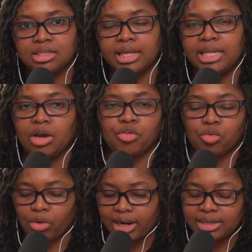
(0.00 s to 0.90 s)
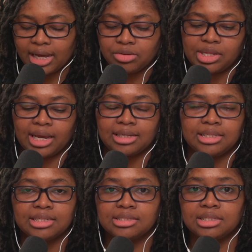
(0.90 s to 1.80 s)
They never write down the
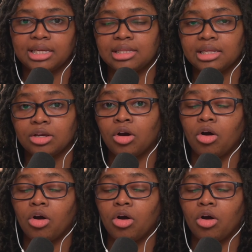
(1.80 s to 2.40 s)
ideas that they think